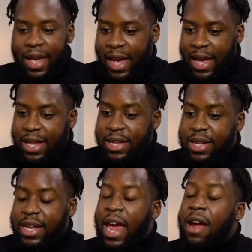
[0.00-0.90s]
It is
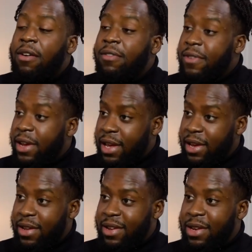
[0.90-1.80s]
terrifying
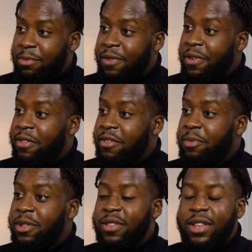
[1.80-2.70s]
to be
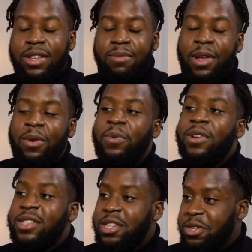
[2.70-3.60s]
vulnerable. It doesn't matter
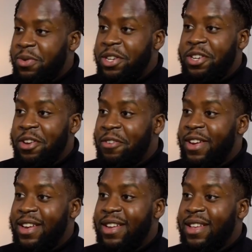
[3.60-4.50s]
what situation you're
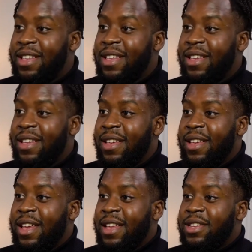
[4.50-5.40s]
in.
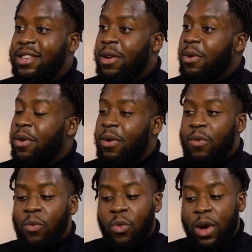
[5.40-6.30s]
So
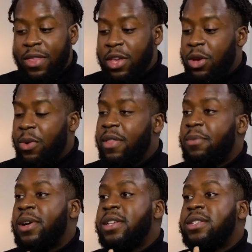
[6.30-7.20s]
whether you are the
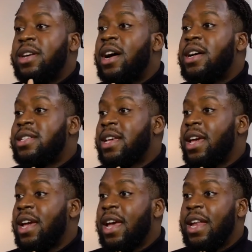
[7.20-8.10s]
person
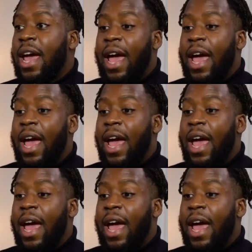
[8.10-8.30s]
asking and